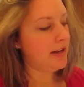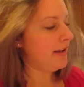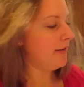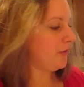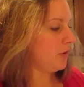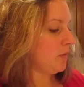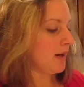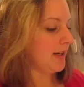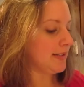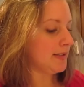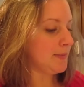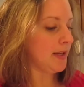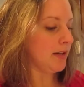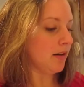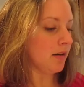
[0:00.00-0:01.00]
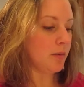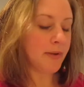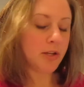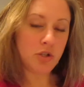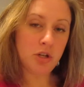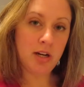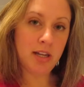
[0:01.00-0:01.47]
If you want it to be a little
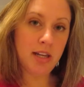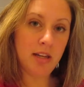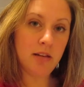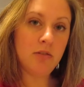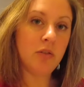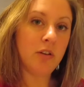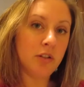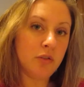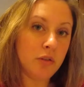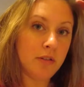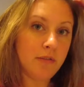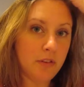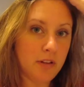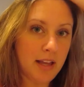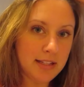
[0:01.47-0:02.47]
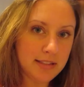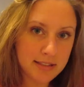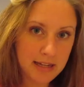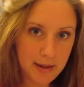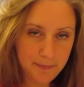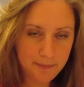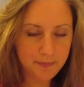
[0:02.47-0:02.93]
bit chunky, you can do it for less
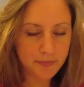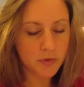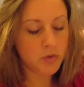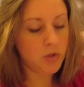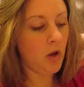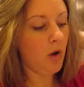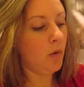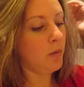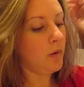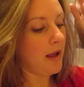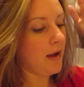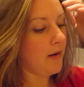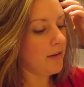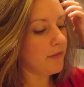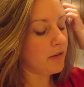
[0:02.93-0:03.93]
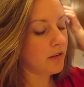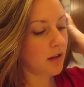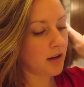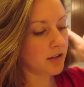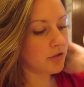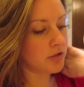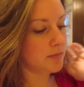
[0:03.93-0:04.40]
time. So however
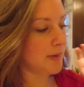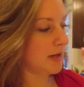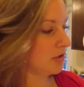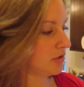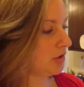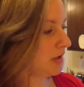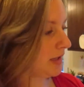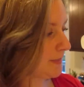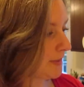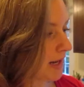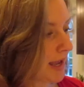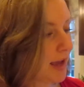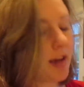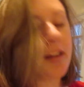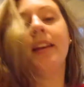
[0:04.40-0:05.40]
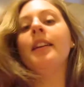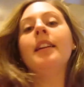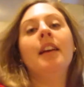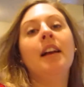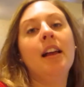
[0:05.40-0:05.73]
long, just make sure you keep an eye on it.